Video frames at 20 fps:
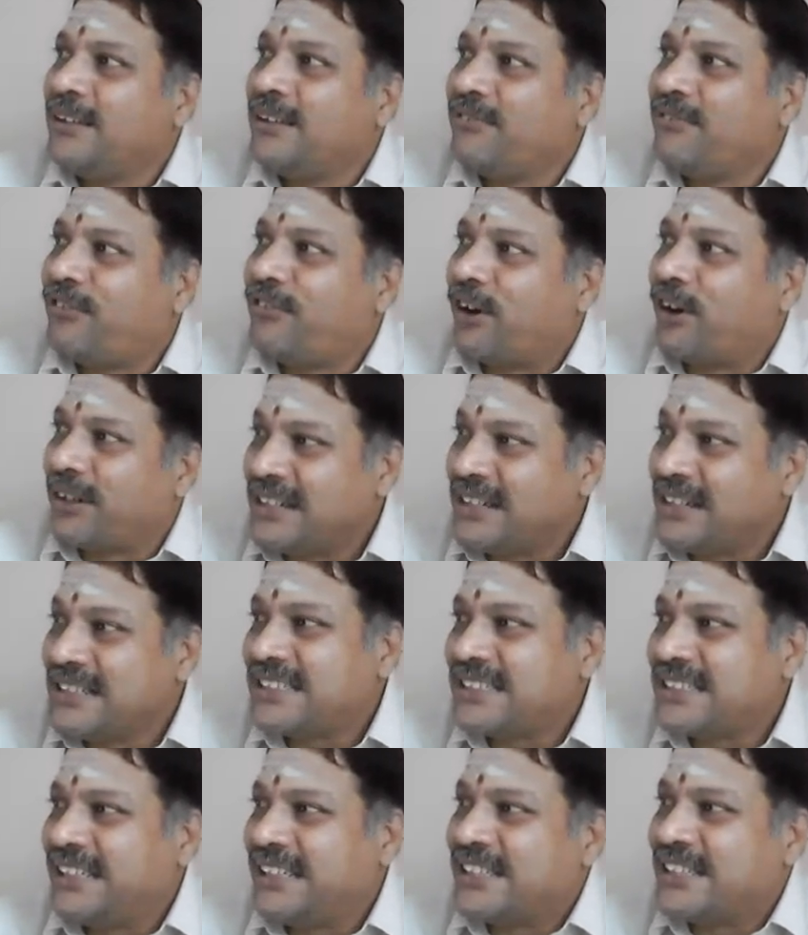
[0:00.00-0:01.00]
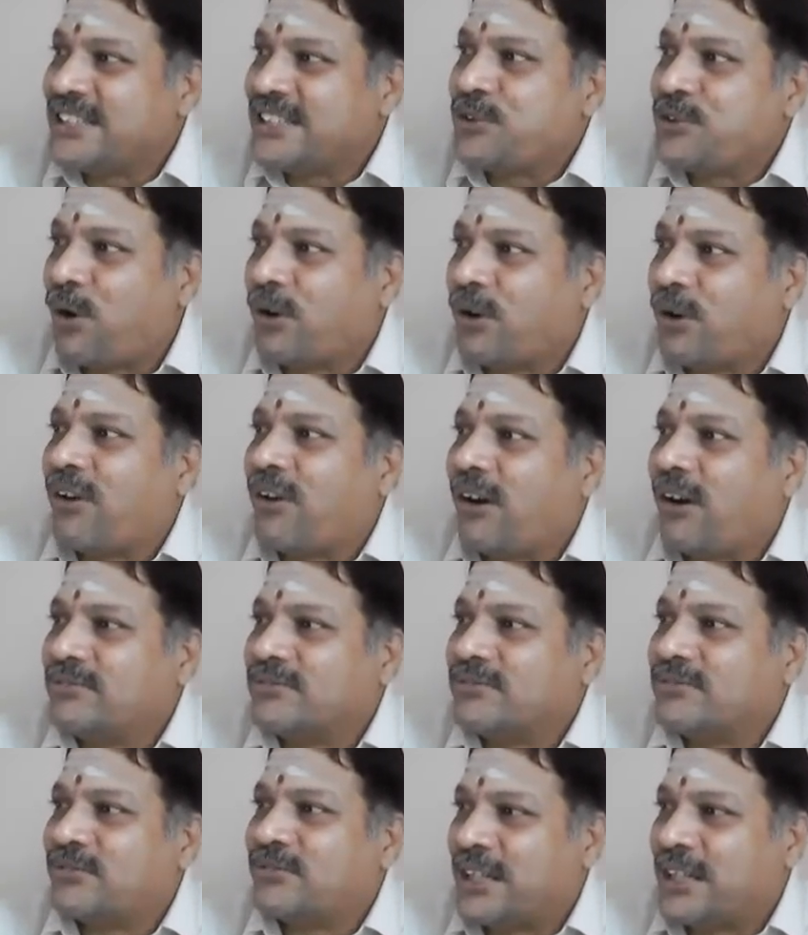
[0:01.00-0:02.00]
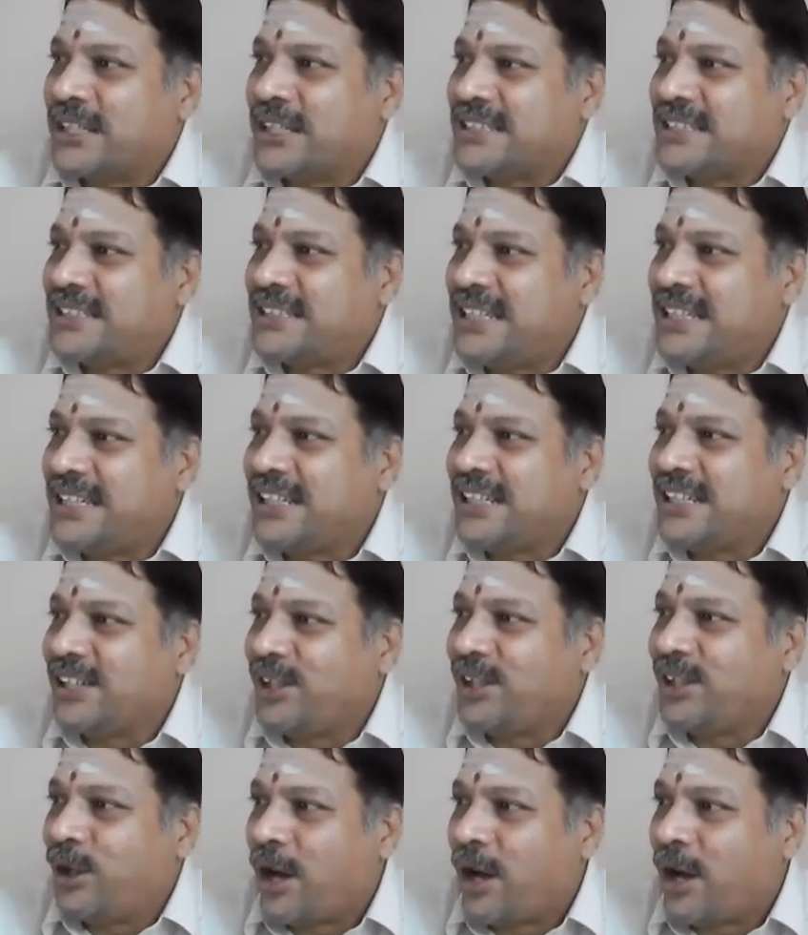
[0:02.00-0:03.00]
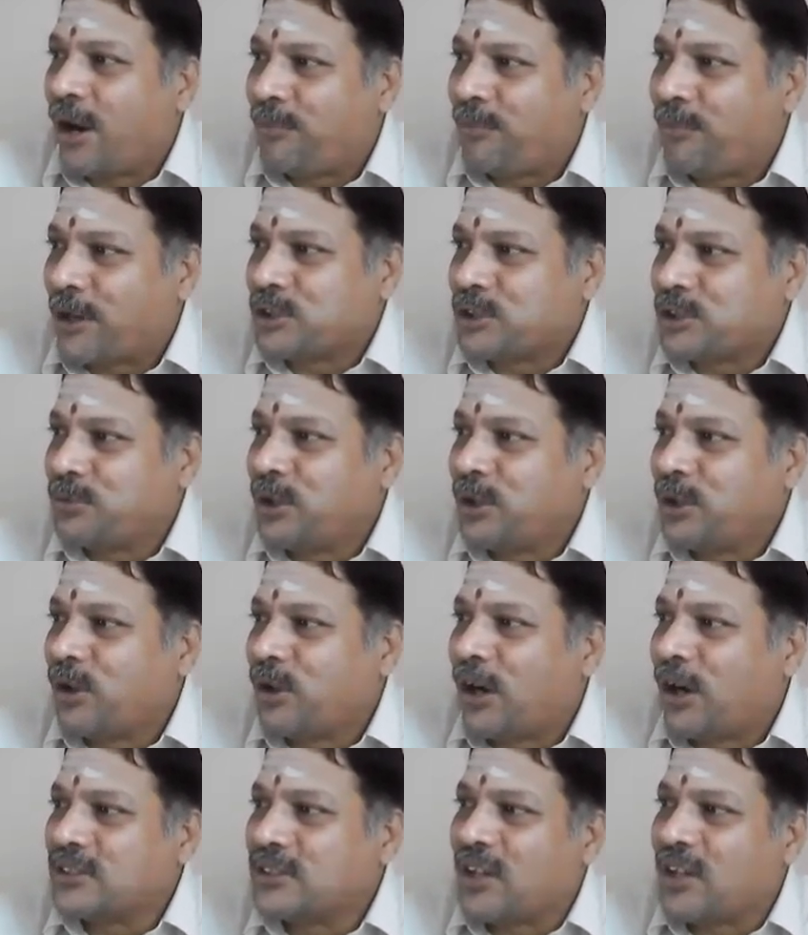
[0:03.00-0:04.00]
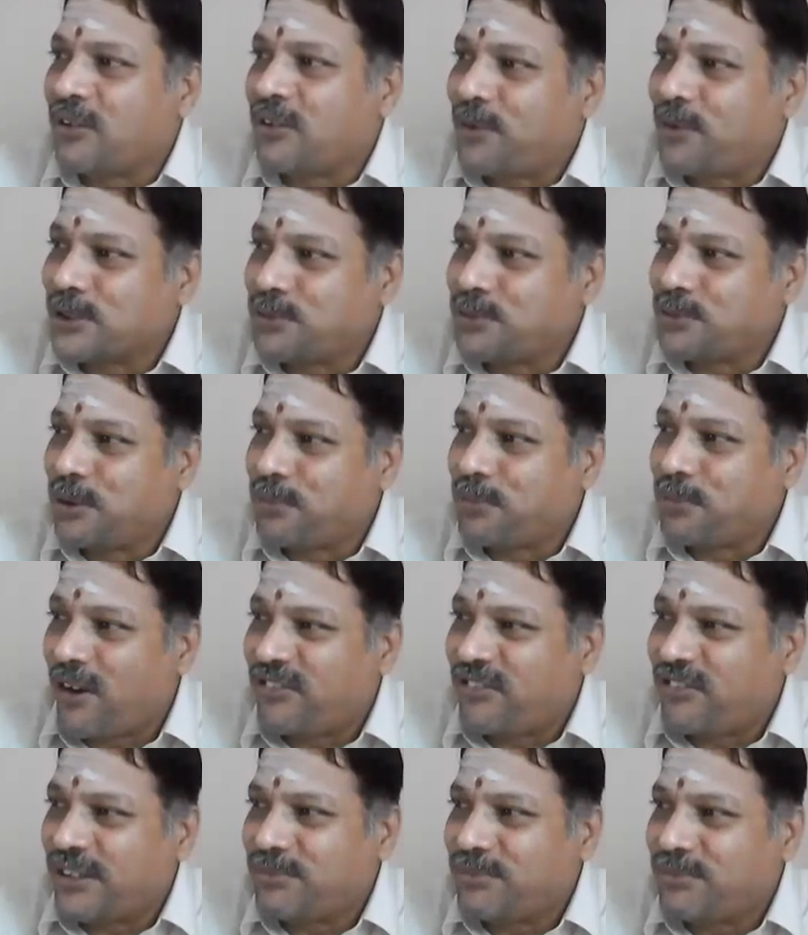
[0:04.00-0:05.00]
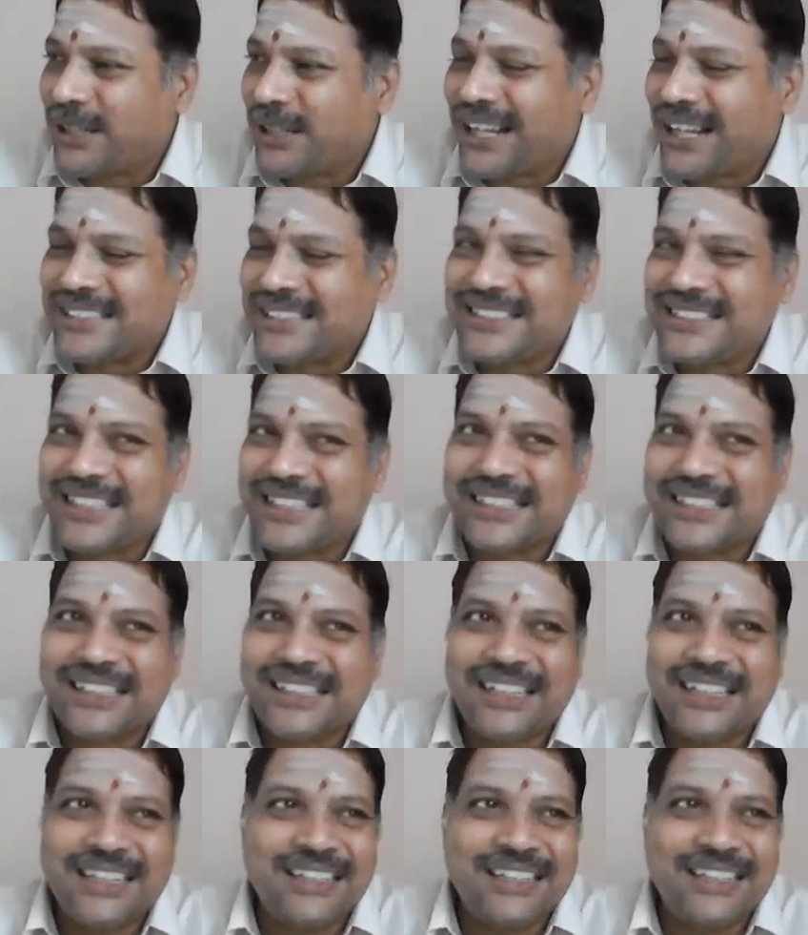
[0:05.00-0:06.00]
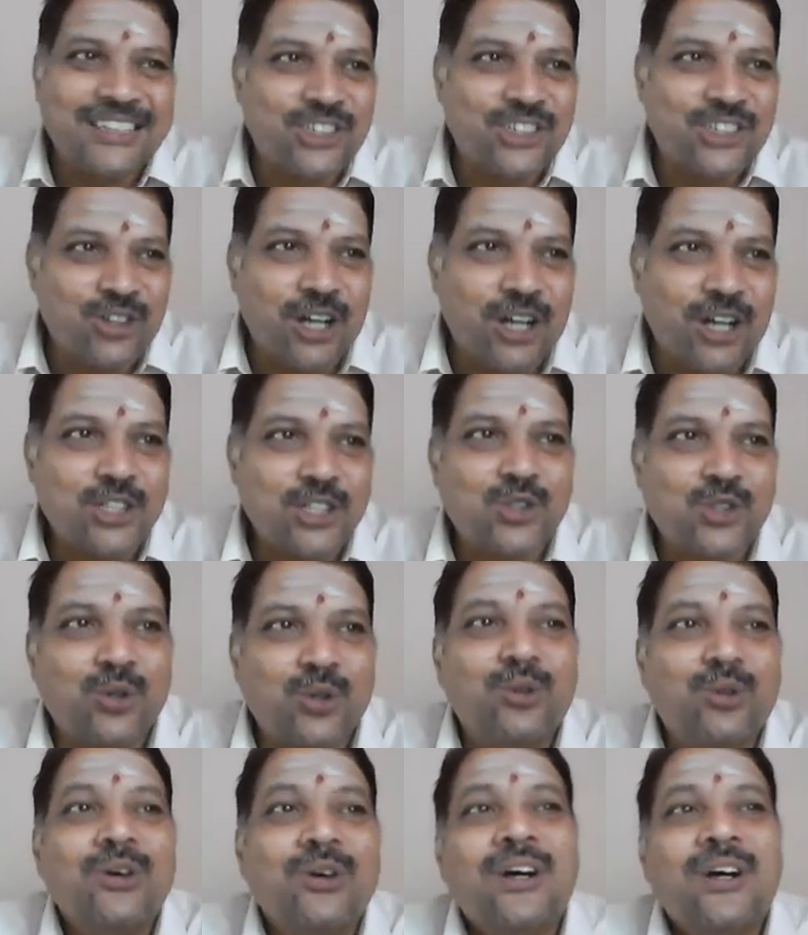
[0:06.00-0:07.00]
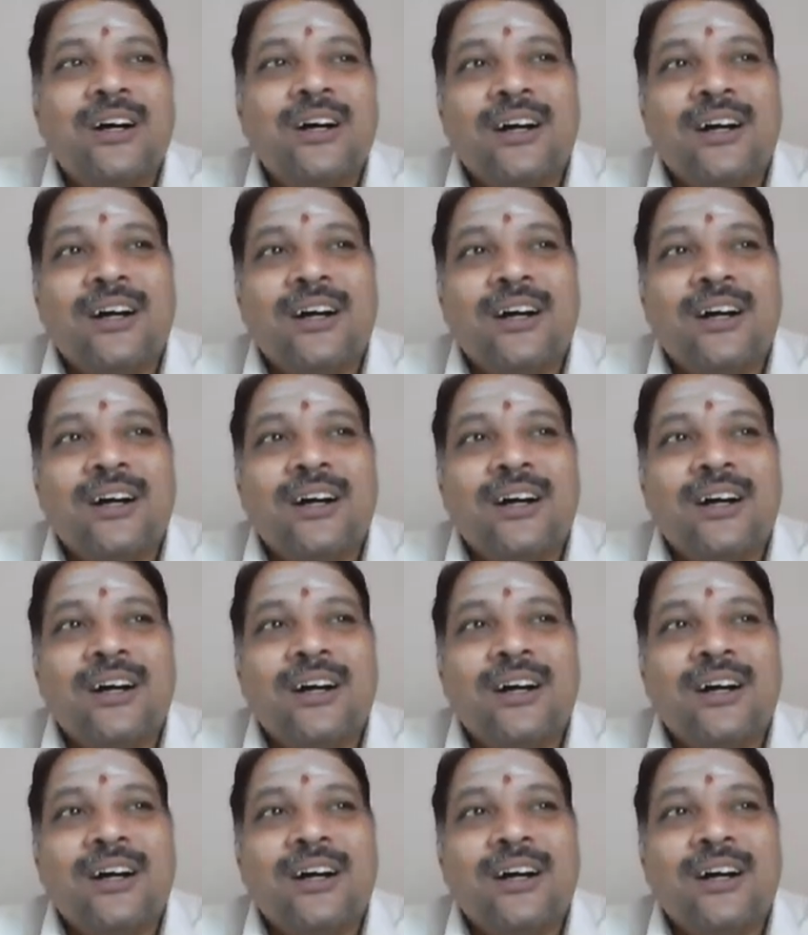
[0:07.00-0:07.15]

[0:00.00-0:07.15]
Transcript: For risk, it is known what is the possible loss or possible profit, but uncertainty, it is not so.